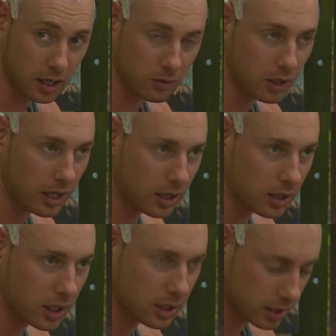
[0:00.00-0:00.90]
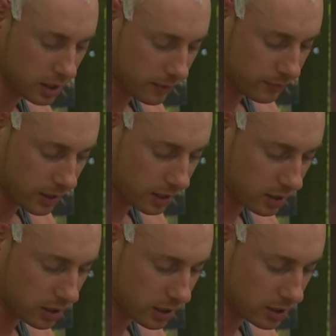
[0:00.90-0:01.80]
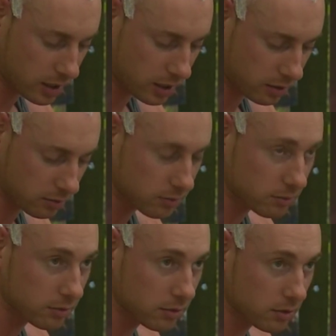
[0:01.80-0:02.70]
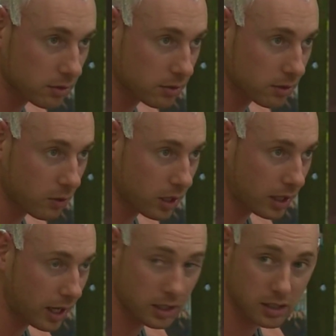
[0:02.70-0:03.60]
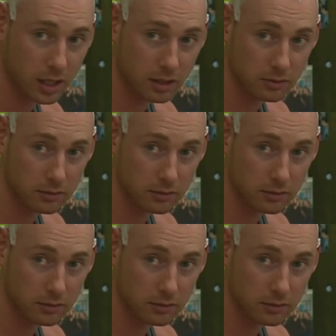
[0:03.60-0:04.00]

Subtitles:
I think she actually quite liked you.